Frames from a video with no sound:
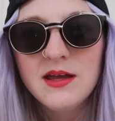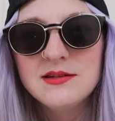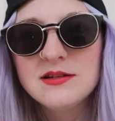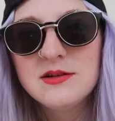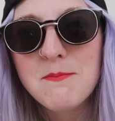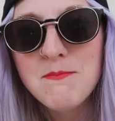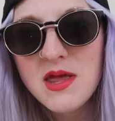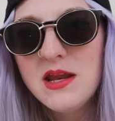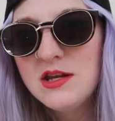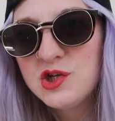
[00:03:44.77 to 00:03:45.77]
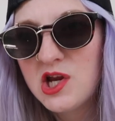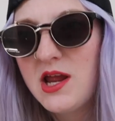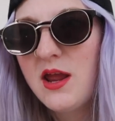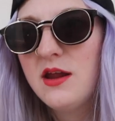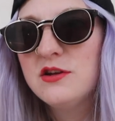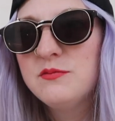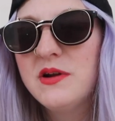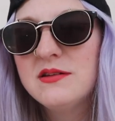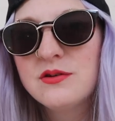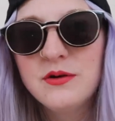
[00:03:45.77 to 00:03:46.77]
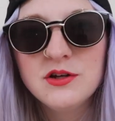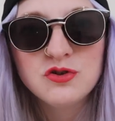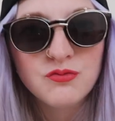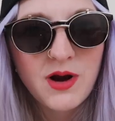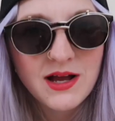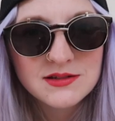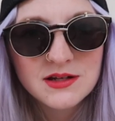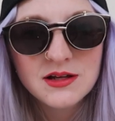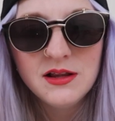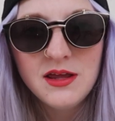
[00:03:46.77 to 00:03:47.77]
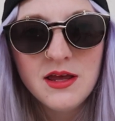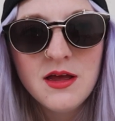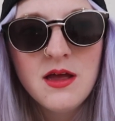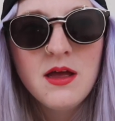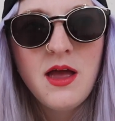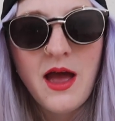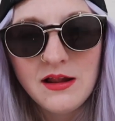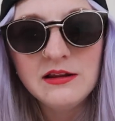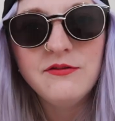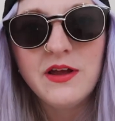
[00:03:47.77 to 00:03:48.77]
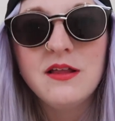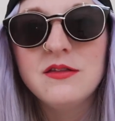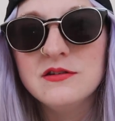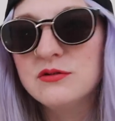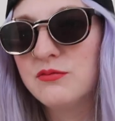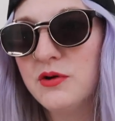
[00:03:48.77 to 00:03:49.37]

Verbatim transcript: It's such a mini change, but it's gonna drastically elevate this